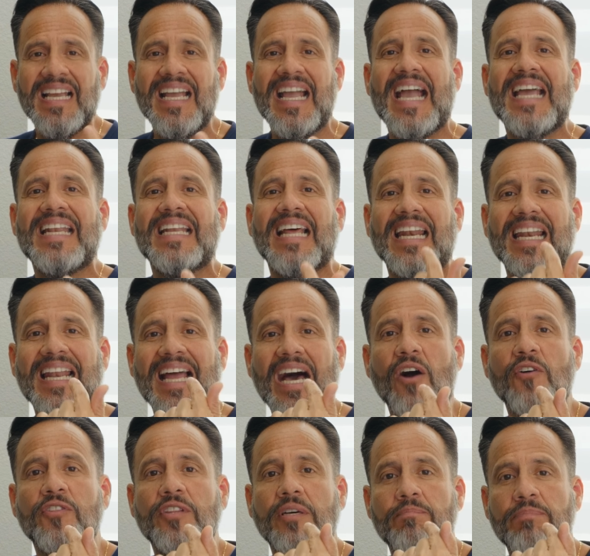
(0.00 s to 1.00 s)
and
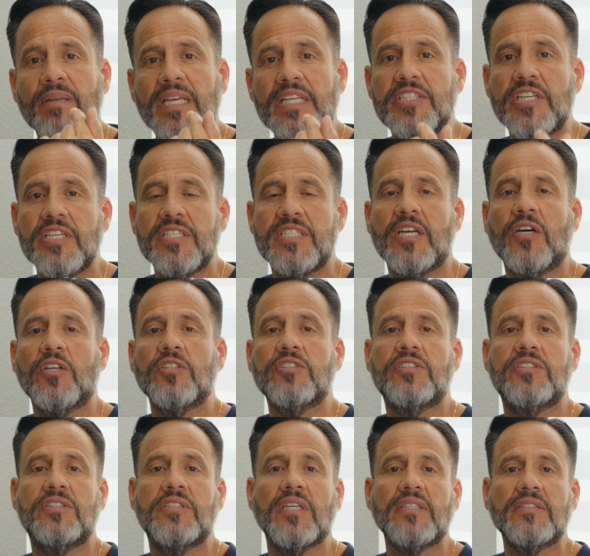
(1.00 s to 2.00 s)
allow the bleaching gel
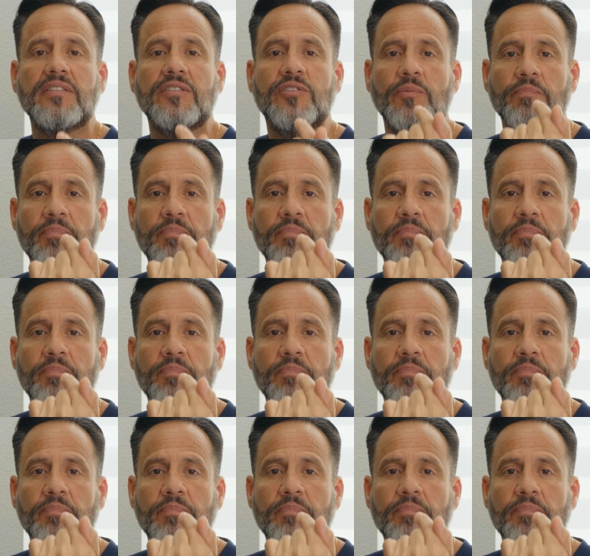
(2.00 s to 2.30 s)
just to